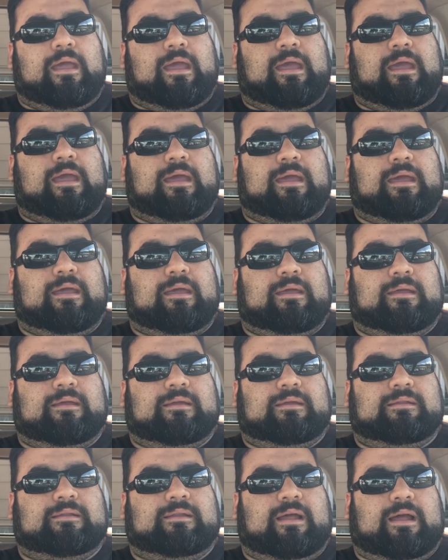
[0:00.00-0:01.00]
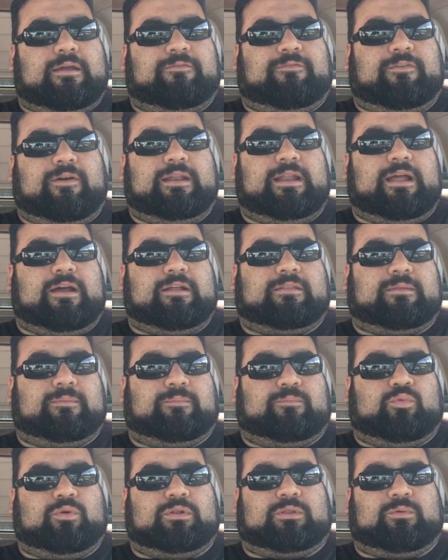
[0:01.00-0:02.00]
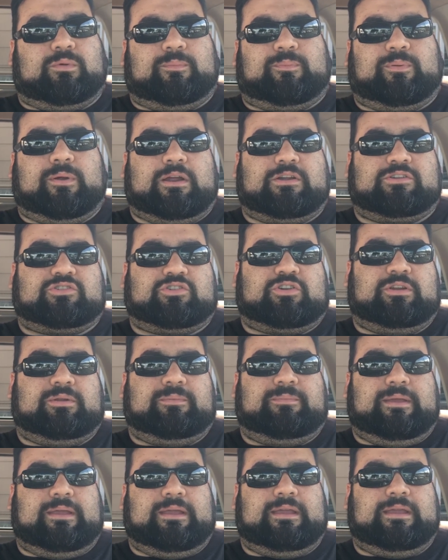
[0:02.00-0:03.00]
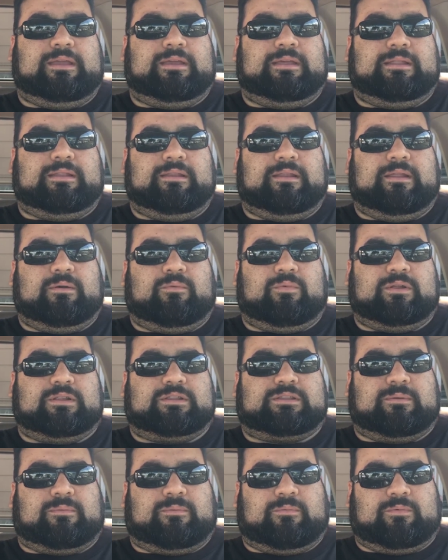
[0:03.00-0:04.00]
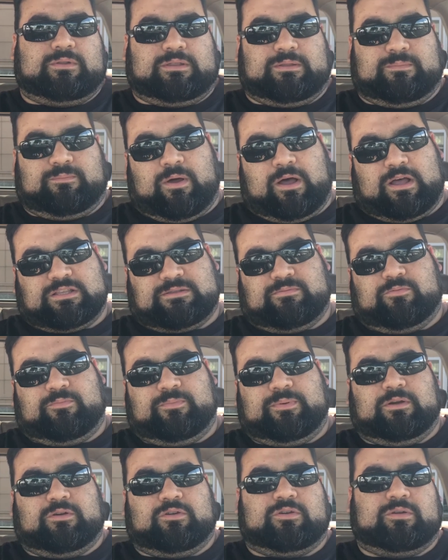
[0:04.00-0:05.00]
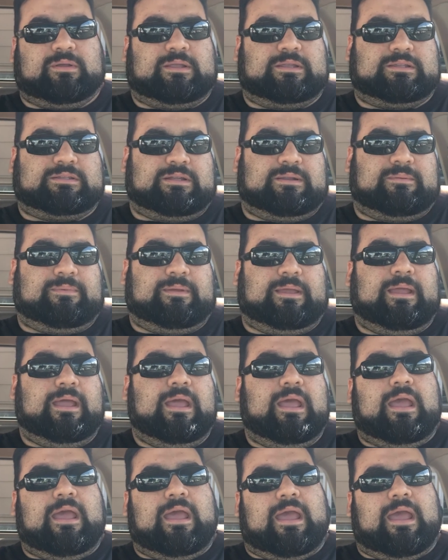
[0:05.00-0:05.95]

and I find out the, what the repairs are going to be and, what the, what the possible bill is going to be.